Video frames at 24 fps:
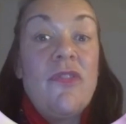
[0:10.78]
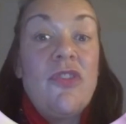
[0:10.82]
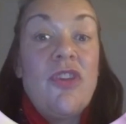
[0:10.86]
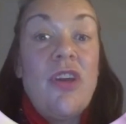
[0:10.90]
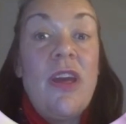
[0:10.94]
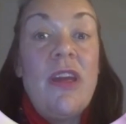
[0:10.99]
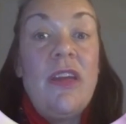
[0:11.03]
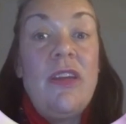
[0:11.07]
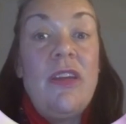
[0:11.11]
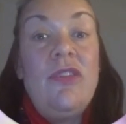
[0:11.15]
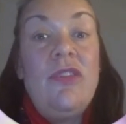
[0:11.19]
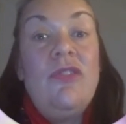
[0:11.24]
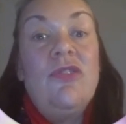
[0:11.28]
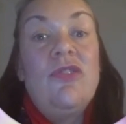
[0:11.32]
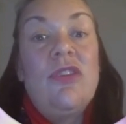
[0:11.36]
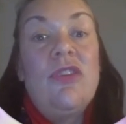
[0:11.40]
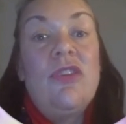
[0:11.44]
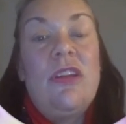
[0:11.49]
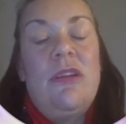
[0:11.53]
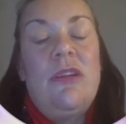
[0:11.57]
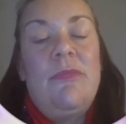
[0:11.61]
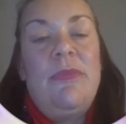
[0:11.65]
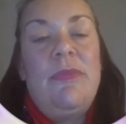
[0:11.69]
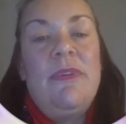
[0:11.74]
change
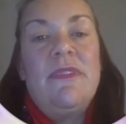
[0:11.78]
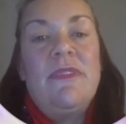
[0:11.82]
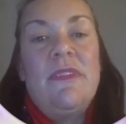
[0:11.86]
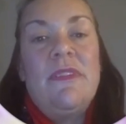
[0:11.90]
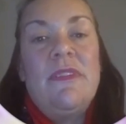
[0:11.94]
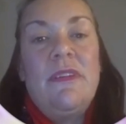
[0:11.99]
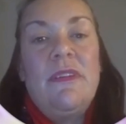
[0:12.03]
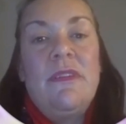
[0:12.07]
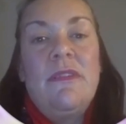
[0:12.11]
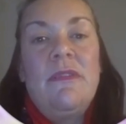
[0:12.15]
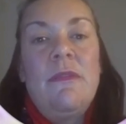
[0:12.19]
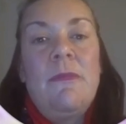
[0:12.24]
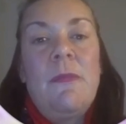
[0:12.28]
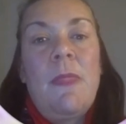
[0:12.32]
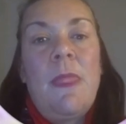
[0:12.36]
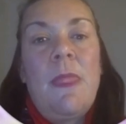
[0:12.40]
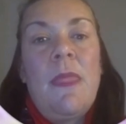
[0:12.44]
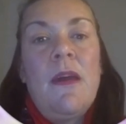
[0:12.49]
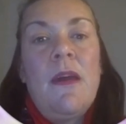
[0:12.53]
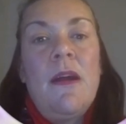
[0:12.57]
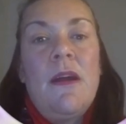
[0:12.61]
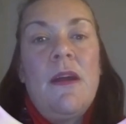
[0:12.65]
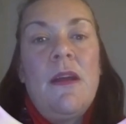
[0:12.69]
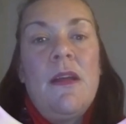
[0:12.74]
in a business.
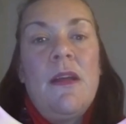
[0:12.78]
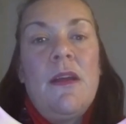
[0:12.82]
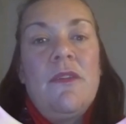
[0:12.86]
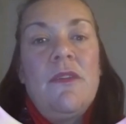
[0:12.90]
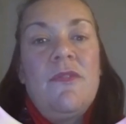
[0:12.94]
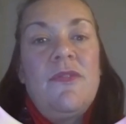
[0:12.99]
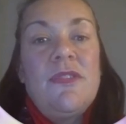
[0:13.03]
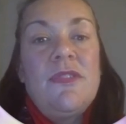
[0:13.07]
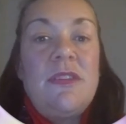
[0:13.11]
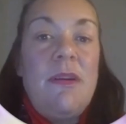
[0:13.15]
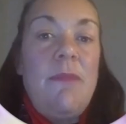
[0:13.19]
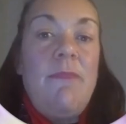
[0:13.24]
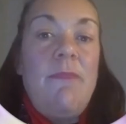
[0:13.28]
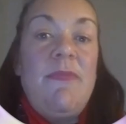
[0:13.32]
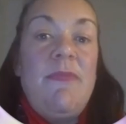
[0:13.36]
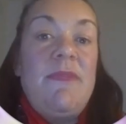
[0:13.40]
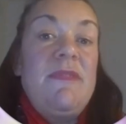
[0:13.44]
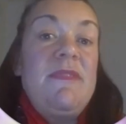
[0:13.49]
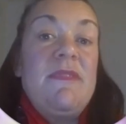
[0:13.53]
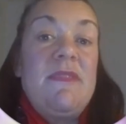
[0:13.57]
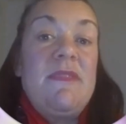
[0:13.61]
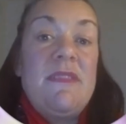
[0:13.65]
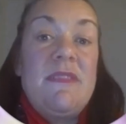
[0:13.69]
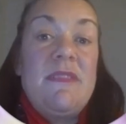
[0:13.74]
For some
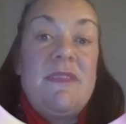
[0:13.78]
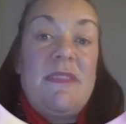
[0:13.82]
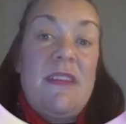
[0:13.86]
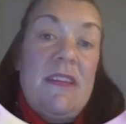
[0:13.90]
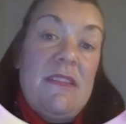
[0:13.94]
businesses,